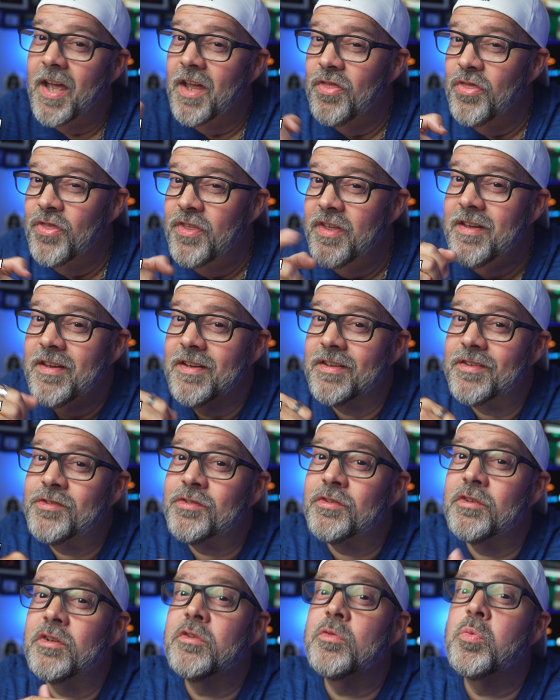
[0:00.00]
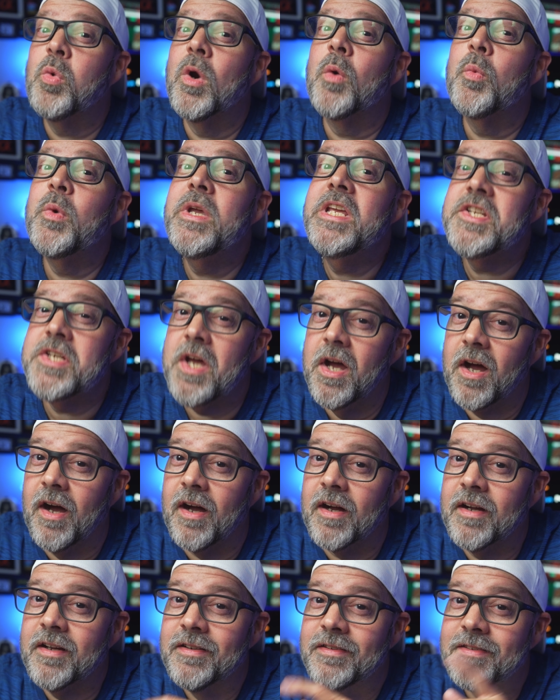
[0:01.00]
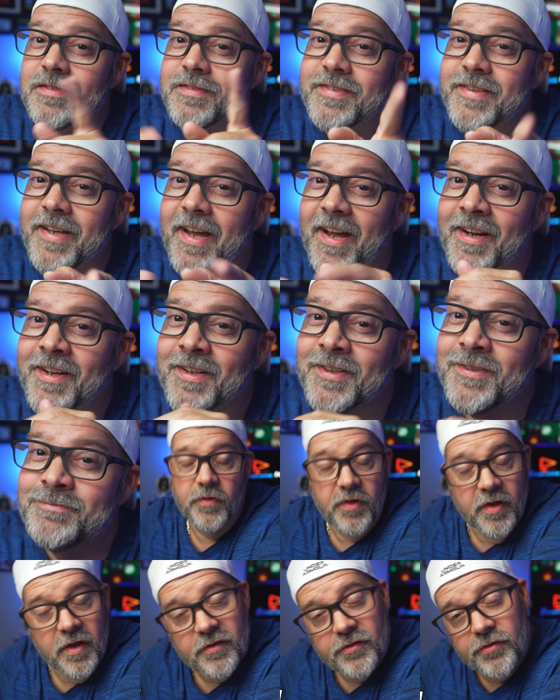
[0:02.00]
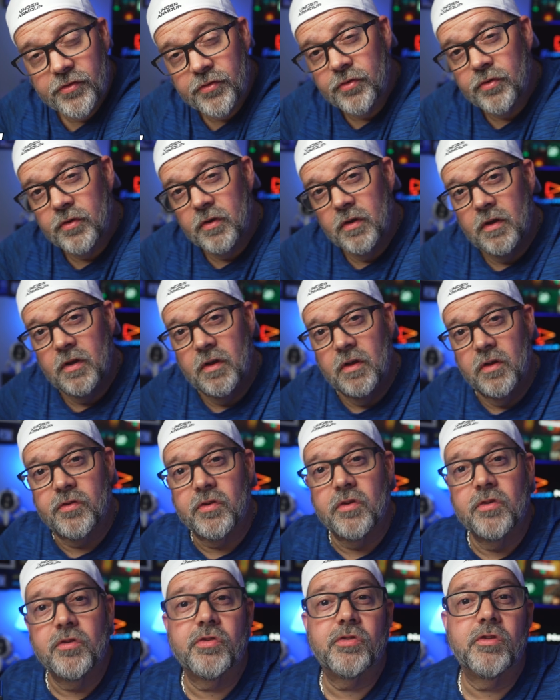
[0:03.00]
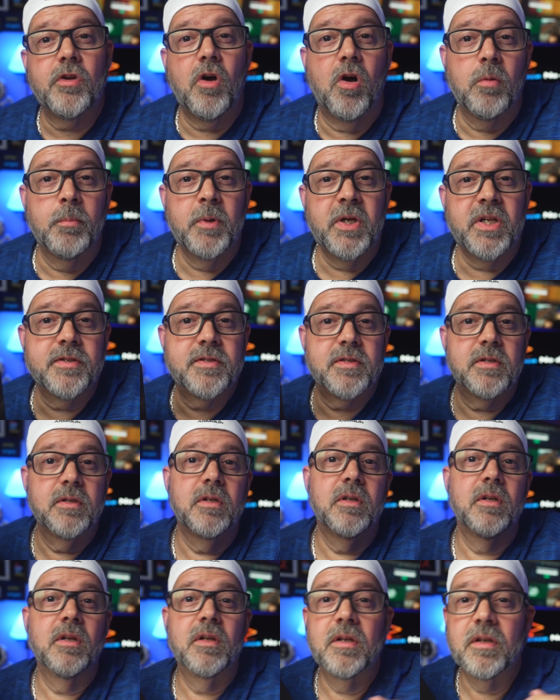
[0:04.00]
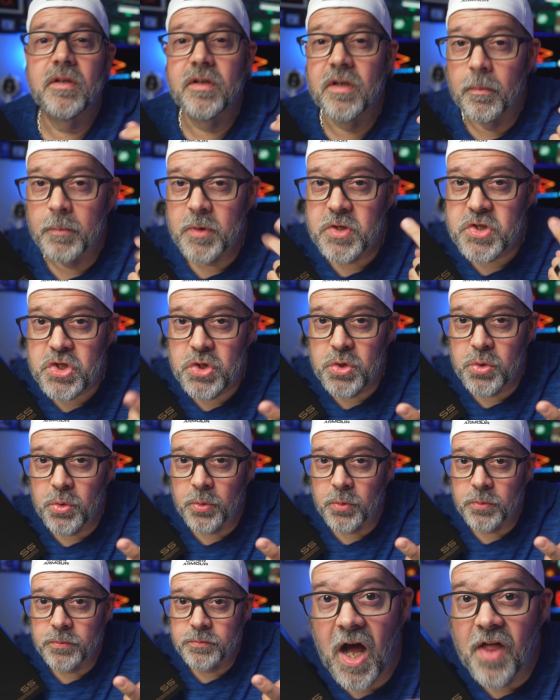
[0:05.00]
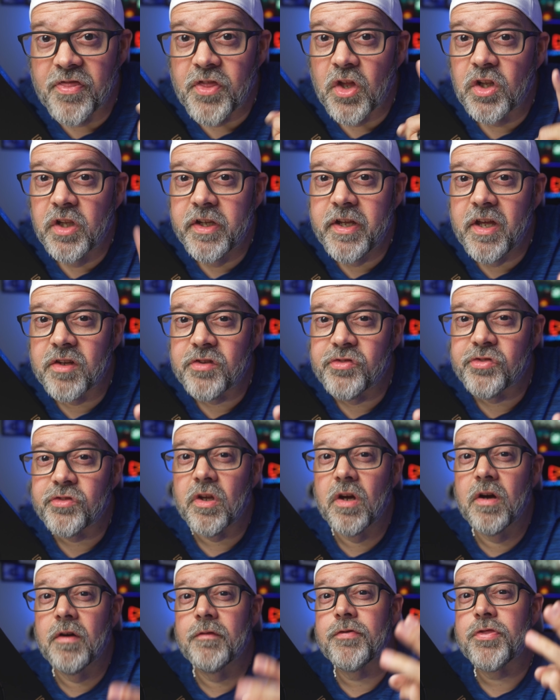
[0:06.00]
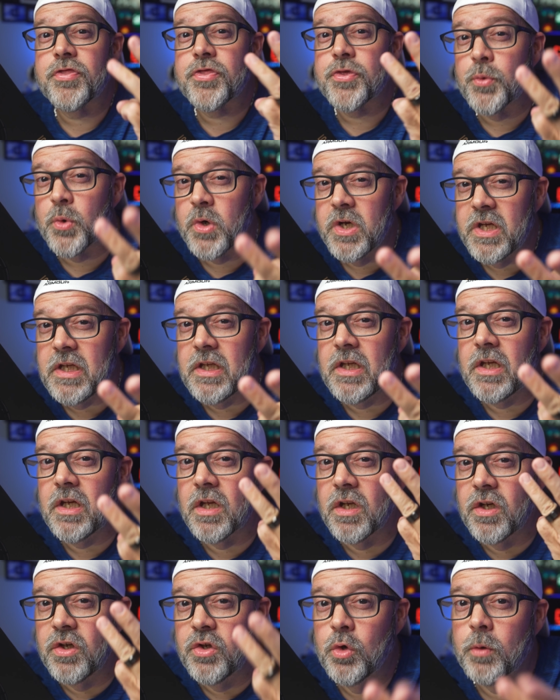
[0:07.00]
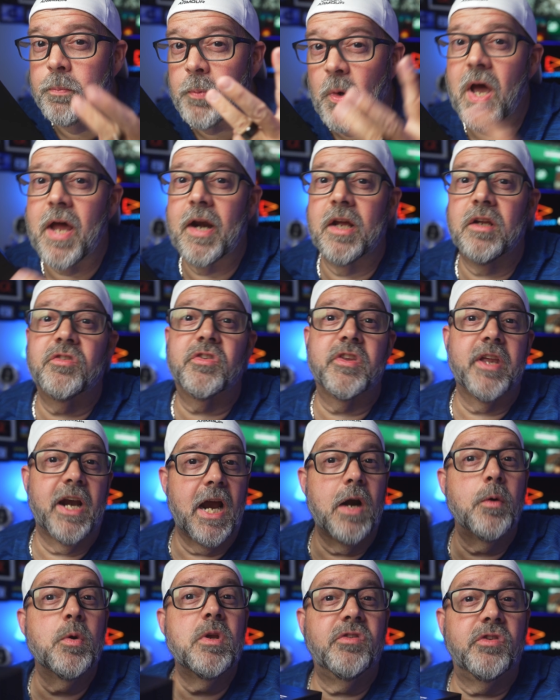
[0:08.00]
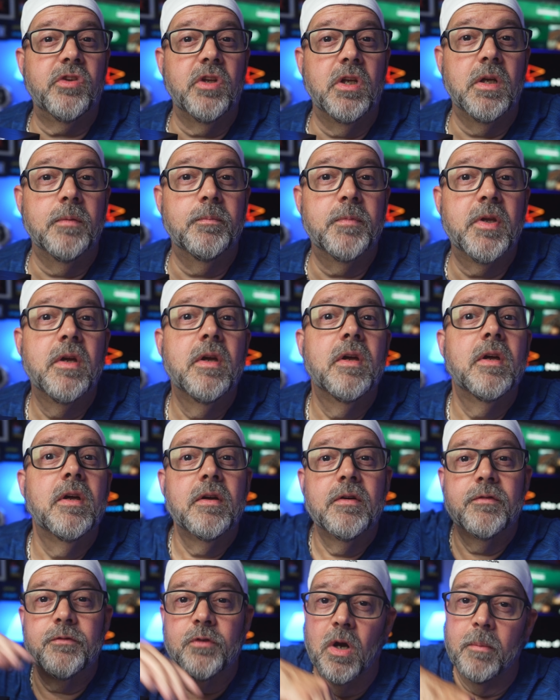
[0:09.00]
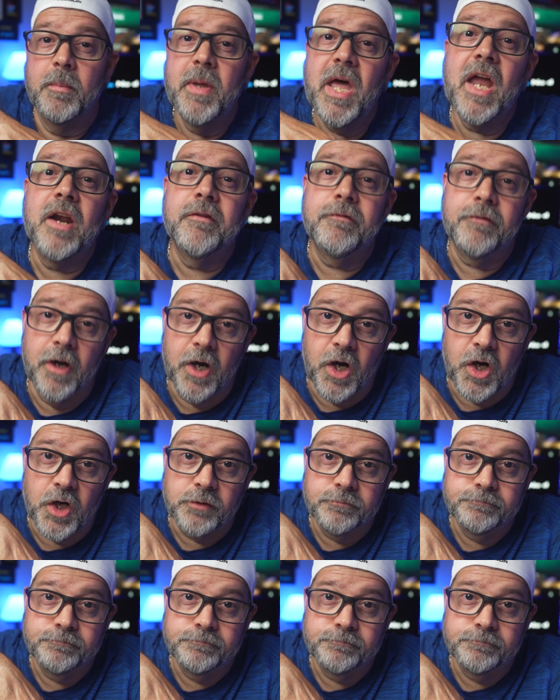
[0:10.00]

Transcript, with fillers: And this is where we talk tech. This is installment number two on the list of three new products that I received from Edifier.